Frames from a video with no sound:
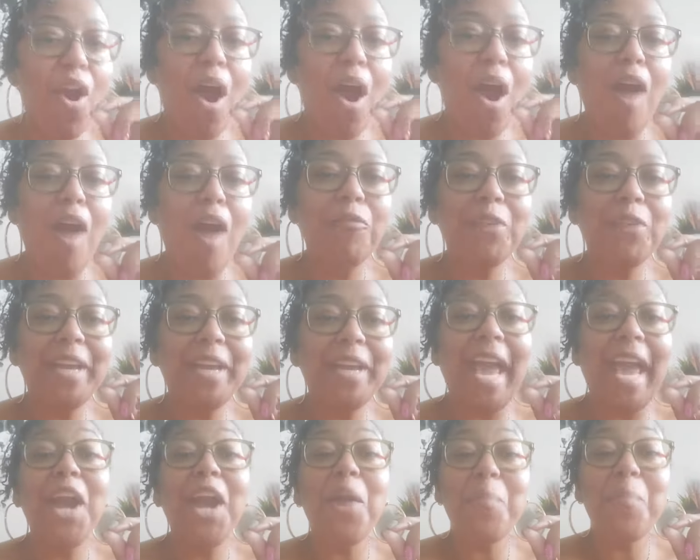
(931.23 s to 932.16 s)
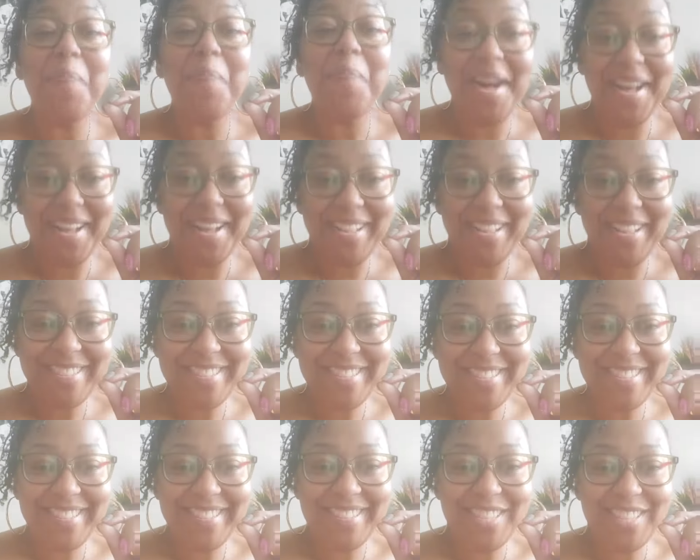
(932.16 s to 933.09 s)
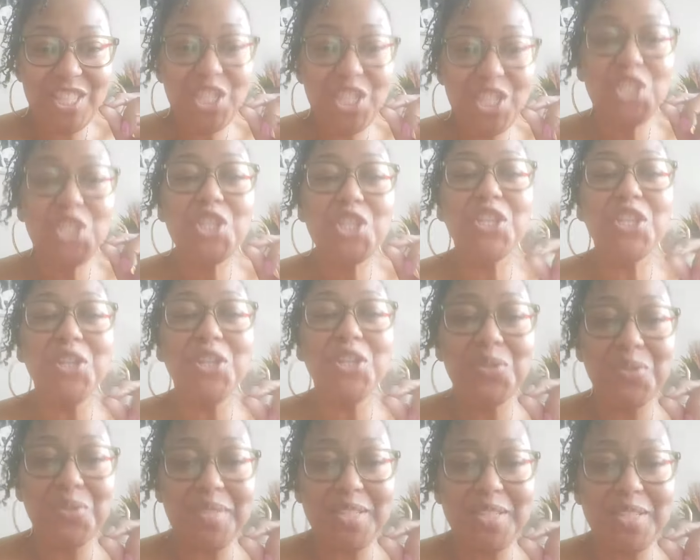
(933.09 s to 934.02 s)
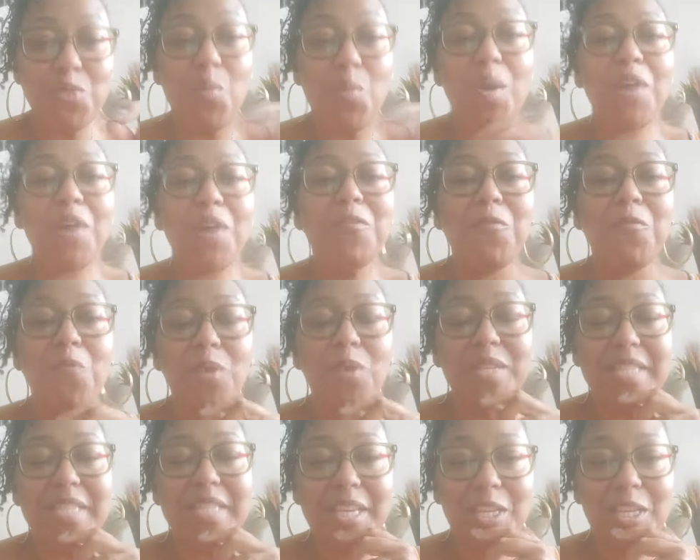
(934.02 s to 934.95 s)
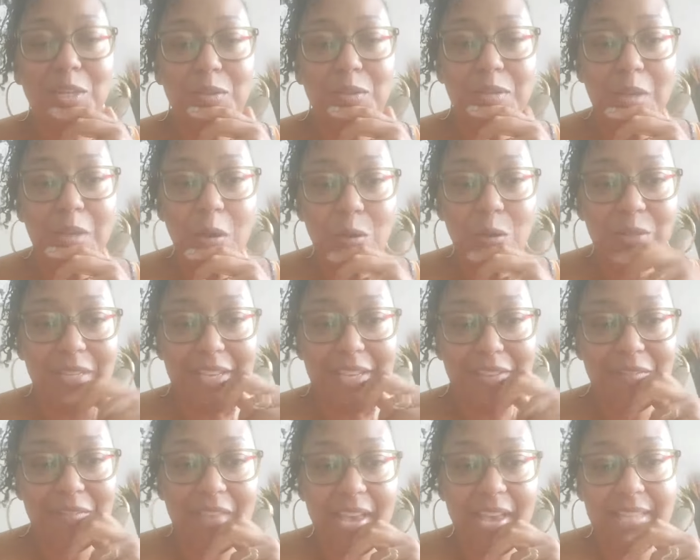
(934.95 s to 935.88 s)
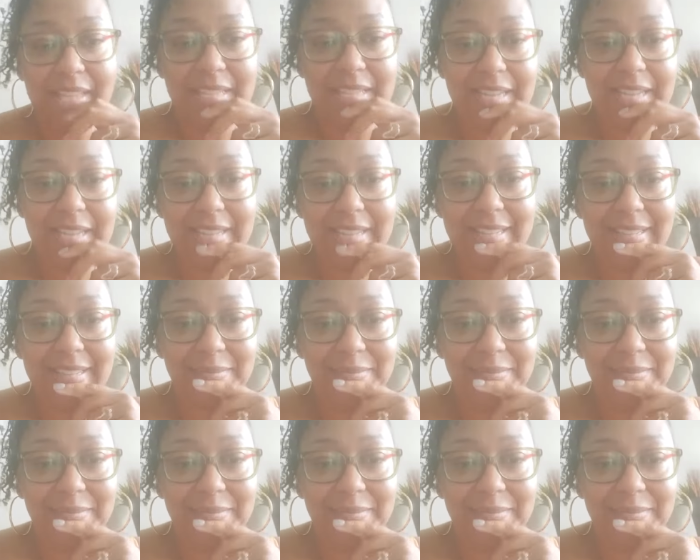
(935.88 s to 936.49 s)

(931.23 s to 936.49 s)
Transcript: offering AirPods to children 12 to 14 years old to get vaccinated.